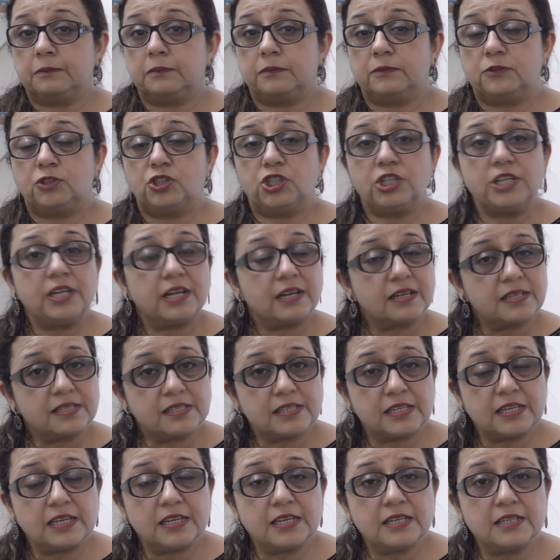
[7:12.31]
chia
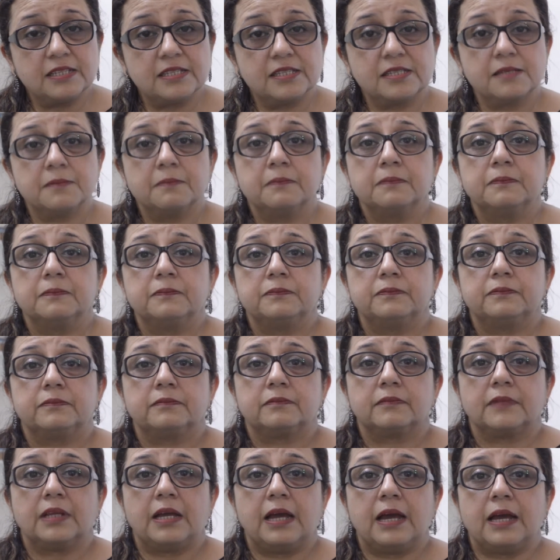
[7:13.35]
seeds,
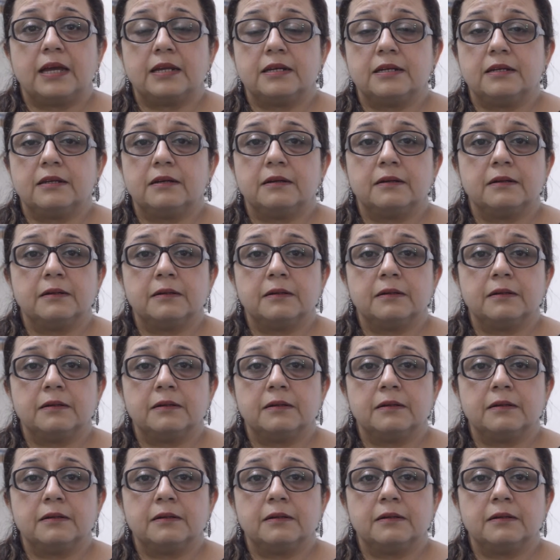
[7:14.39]
and